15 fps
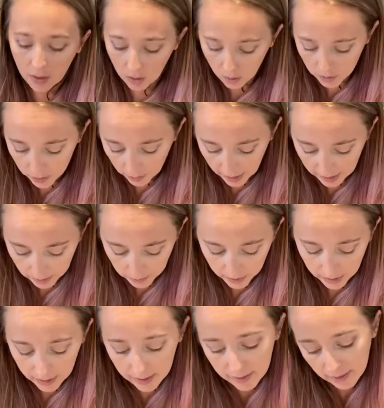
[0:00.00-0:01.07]
also has one.
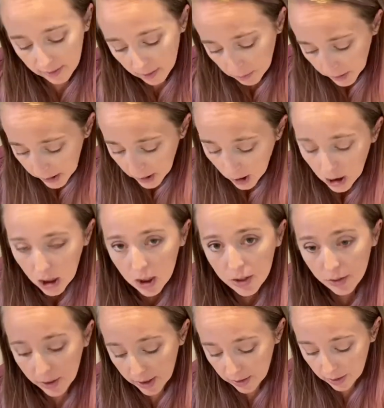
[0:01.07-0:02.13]
He's a little bit younger,
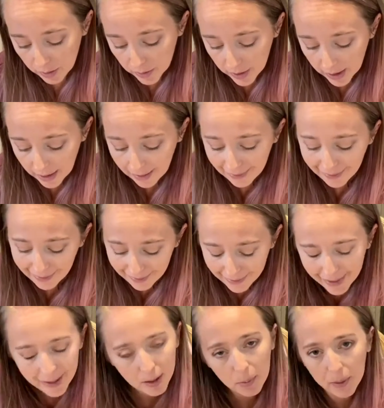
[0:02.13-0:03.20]
so he's using it a
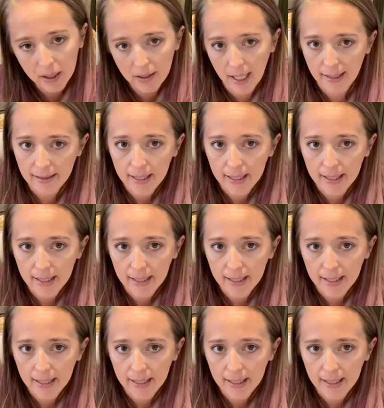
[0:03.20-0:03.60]
little bit less.